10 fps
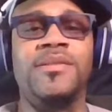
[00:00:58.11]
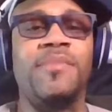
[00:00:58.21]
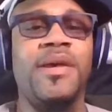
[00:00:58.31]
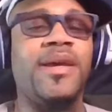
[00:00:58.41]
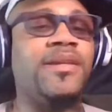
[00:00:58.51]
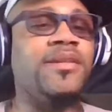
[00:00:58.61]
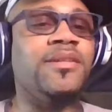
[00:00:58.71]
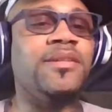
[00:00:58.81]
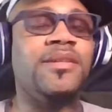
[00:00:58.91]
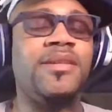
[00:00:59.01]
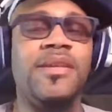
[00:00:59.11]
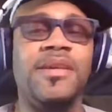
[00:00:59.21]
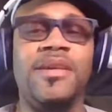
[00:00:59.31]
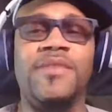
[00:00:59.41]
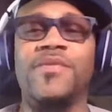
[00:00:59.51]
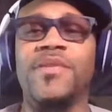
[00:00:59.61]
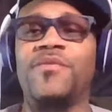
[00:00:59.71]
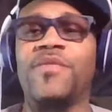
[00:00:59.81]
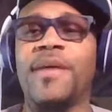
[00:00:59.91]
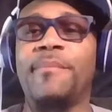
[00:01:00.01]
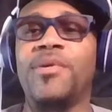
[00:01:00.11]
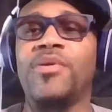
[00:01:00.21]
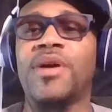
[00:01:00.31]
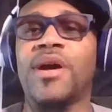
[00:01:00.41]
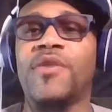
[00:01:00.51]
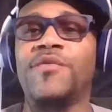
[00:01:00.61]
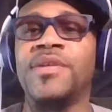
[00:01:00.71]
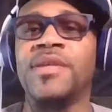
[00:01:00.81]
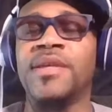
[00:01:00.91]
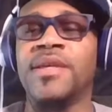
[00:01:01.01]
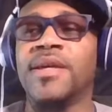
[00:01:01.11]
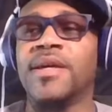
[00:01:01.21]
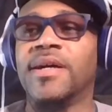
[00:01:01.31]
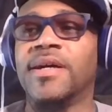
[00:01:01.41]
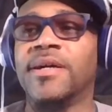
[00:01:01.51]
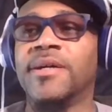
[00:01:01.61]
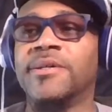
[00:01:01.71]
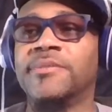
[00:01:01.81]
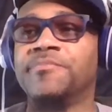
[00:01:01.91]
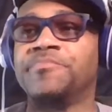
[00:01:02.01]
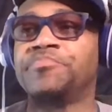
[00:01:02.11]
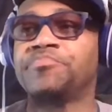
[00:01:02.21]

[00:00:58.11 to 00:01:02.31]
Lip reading: Man, good luck again for the fat milk coffee. Um,